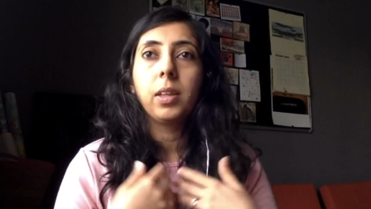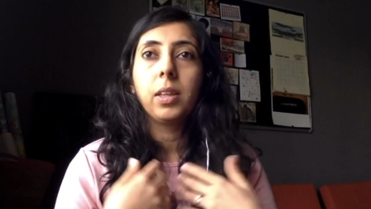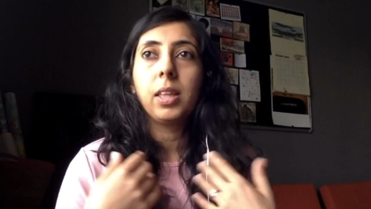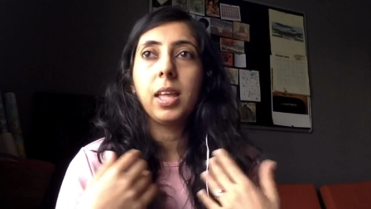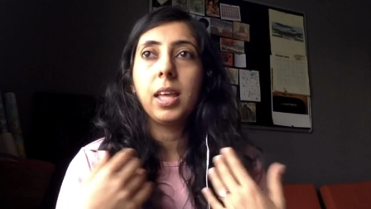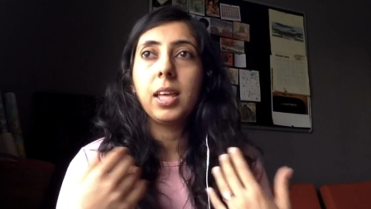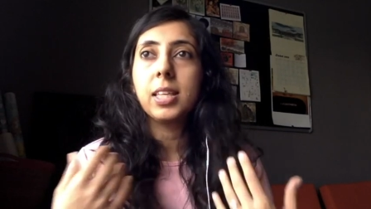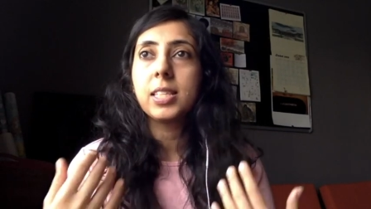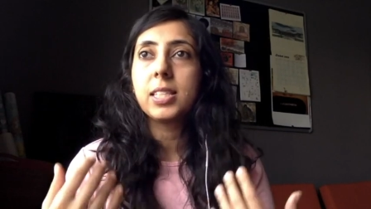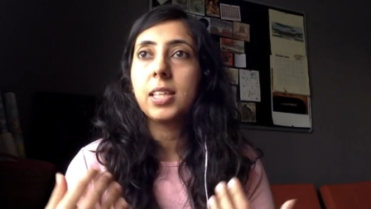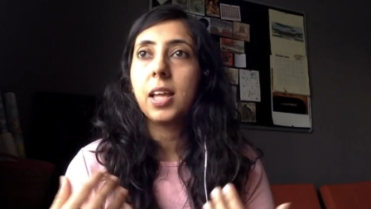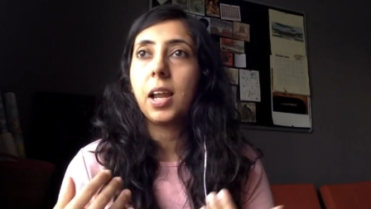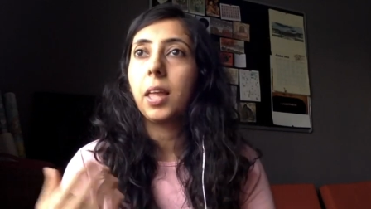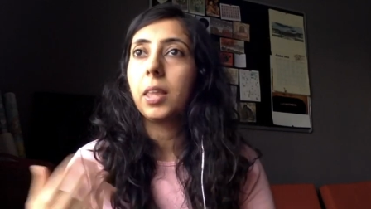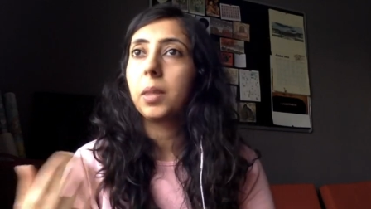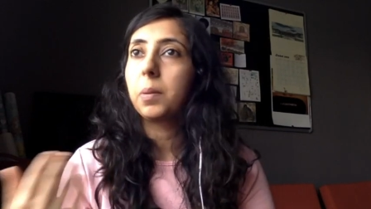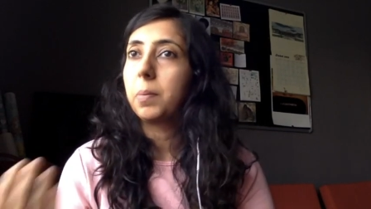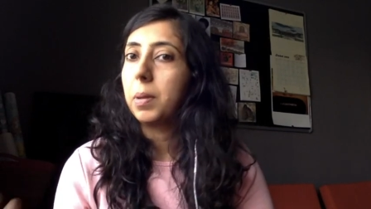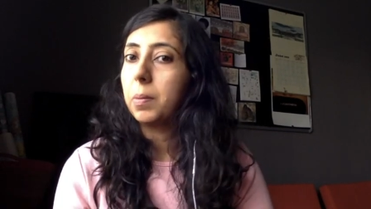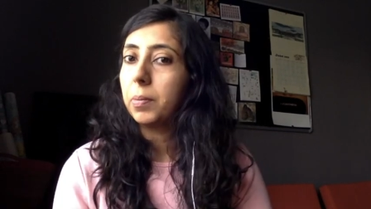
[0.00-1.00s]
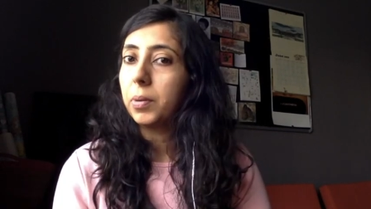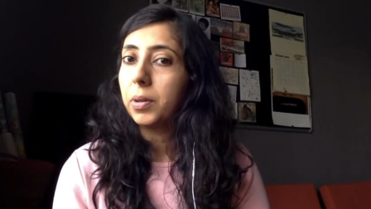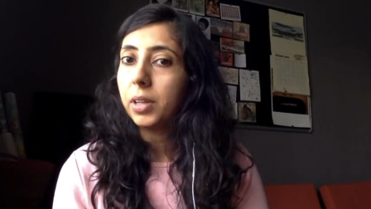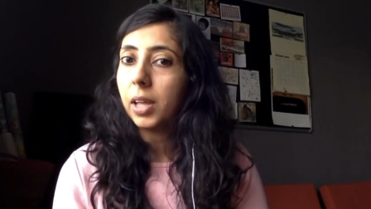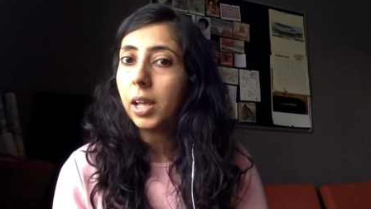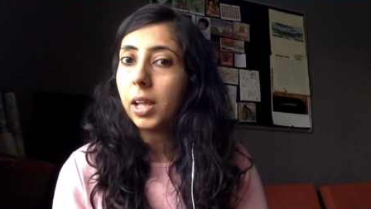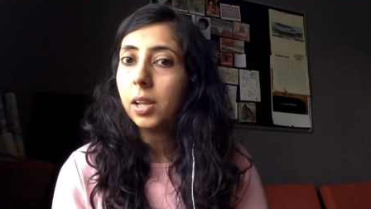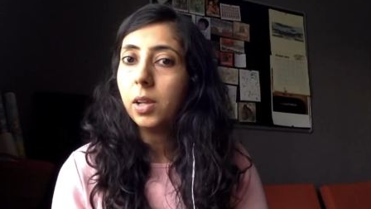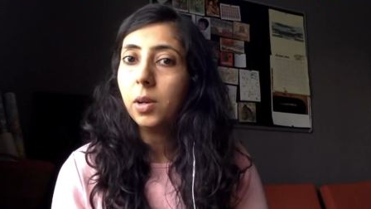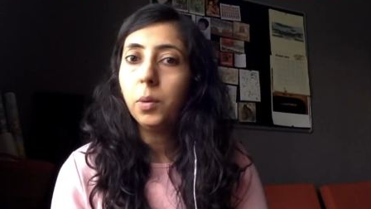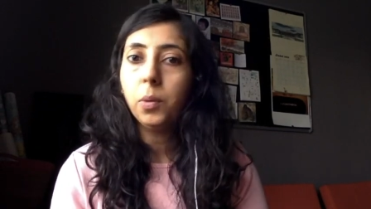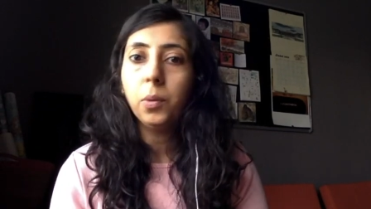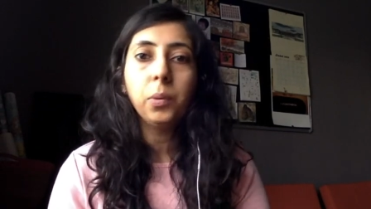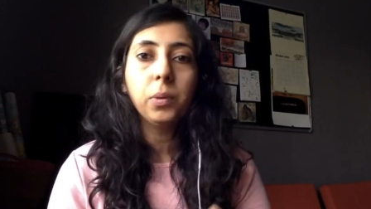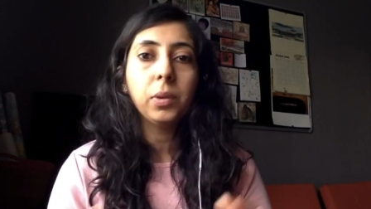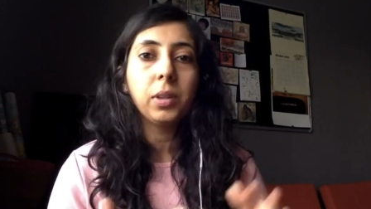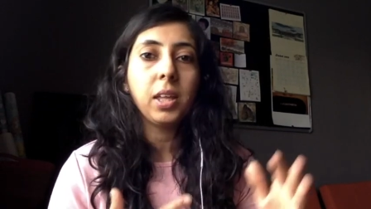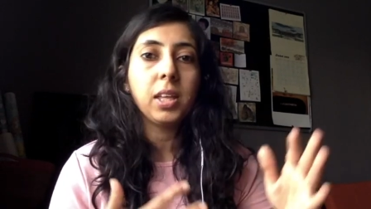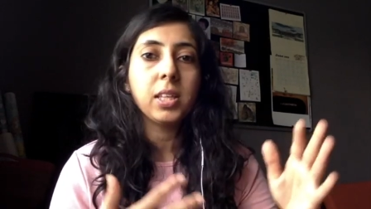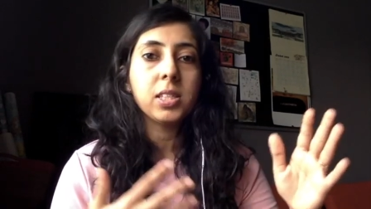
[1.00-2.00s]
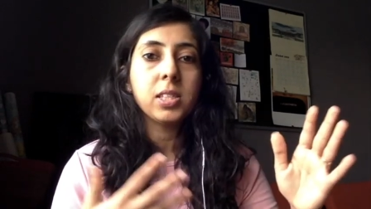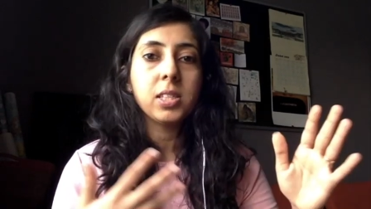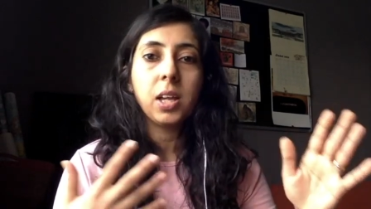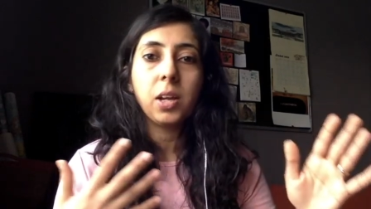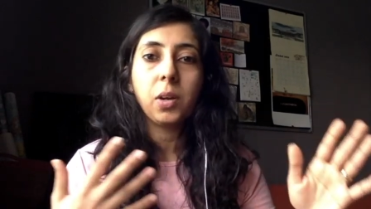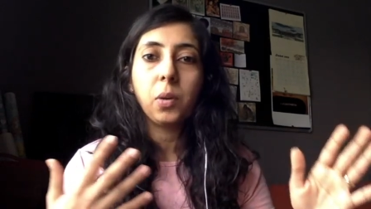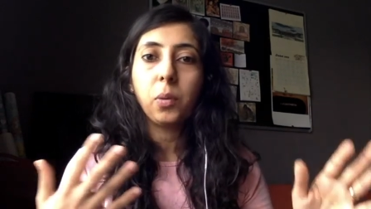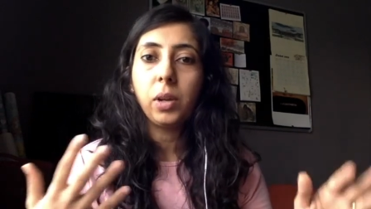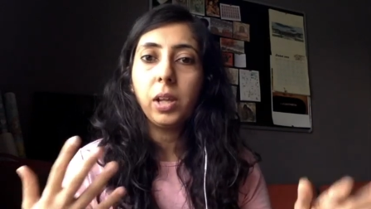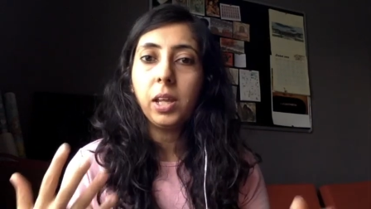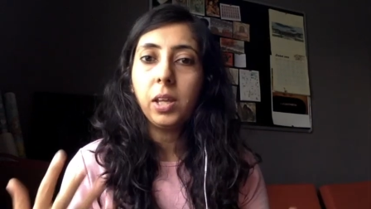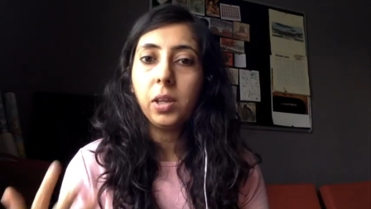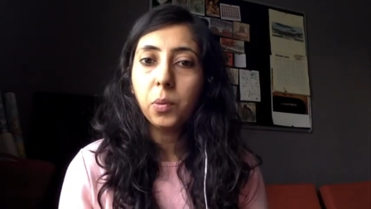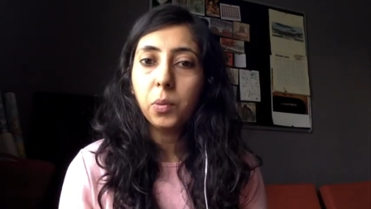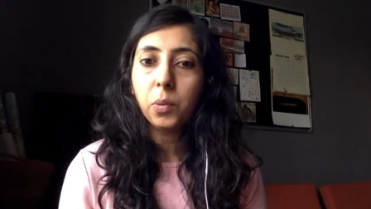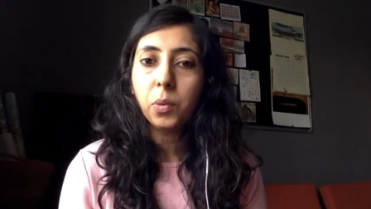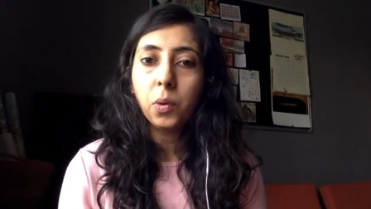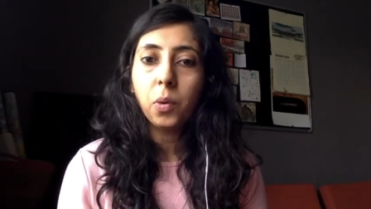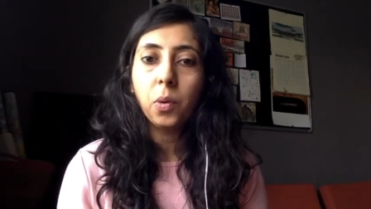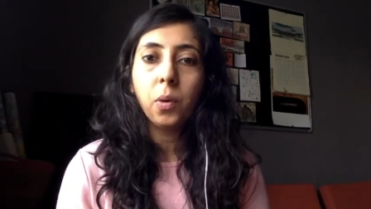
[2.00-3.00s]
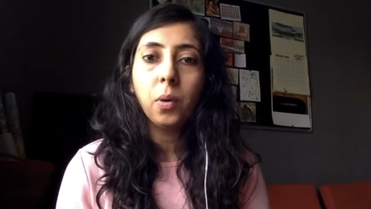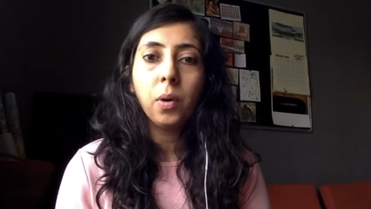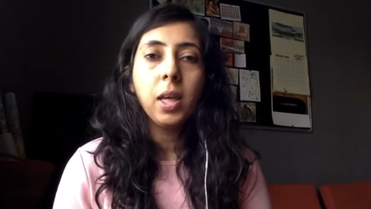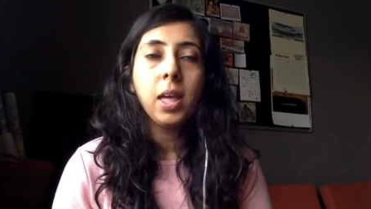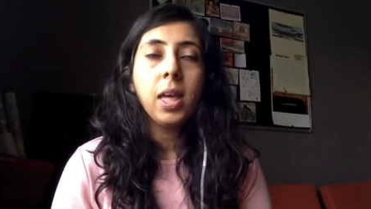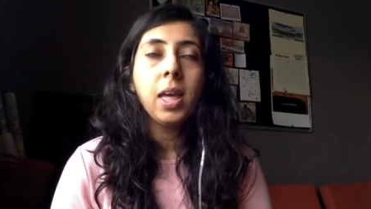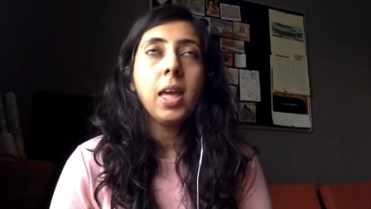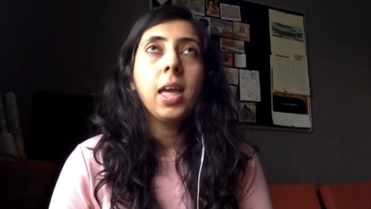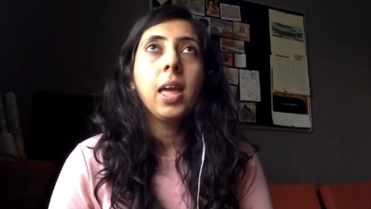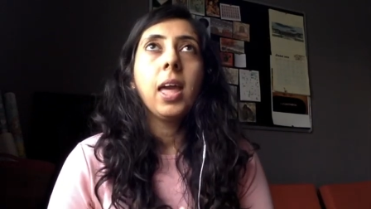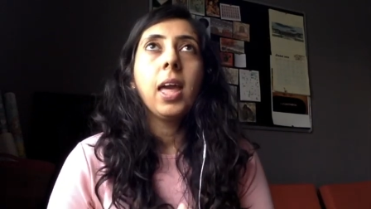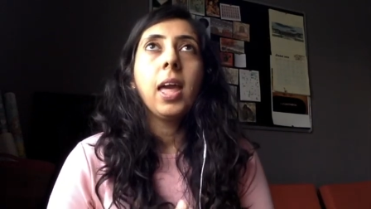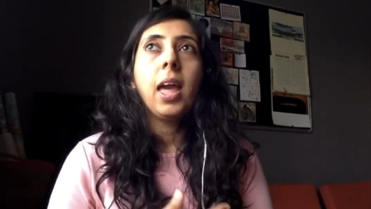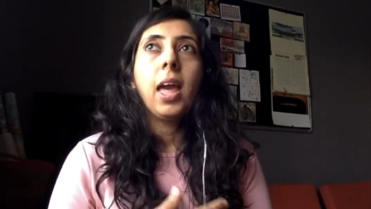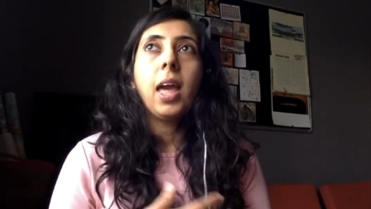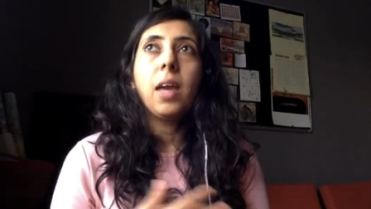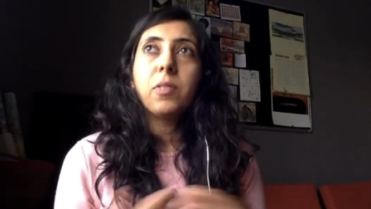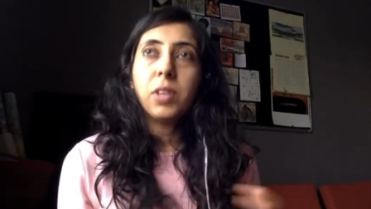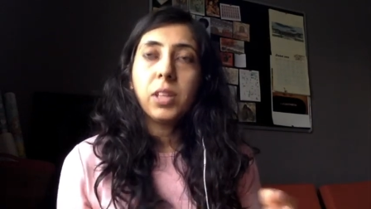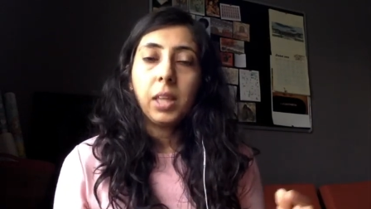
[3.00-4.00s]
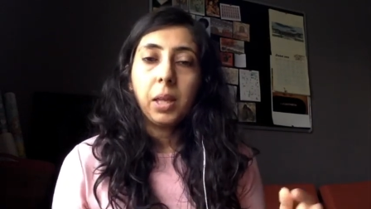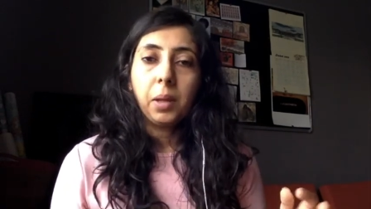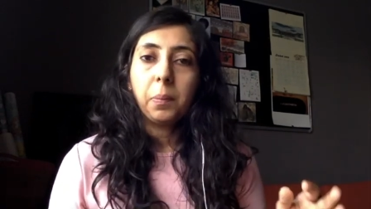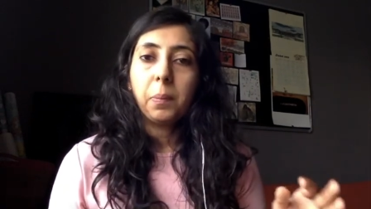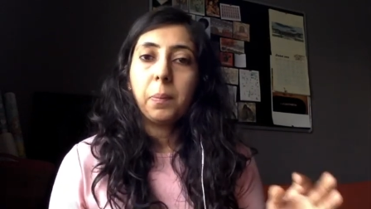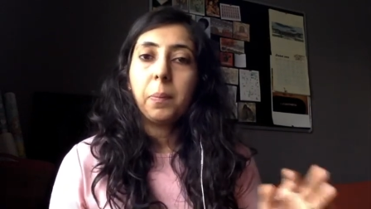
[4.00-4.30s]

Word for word: Things that other people tell you, things that only you know, everything.